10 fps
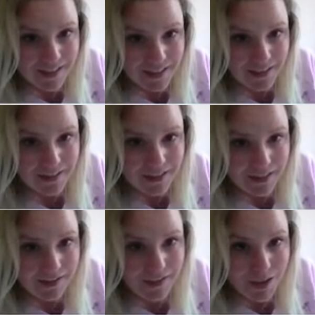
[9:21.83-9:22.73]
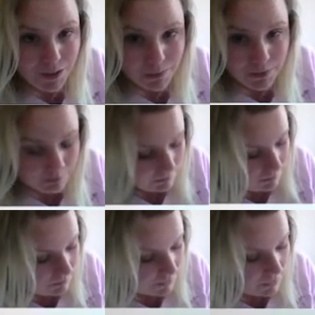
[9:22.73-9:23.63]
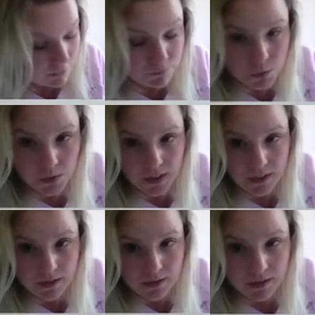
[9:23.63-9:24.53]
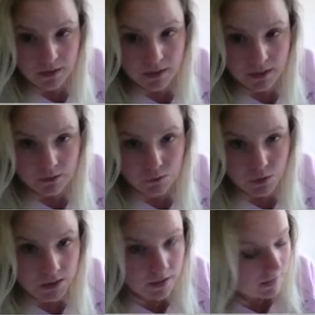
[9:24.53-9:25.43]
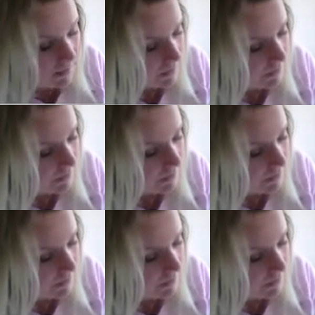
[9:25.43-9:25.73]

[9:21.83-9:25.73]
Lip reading: 8x up into 4x and 4x.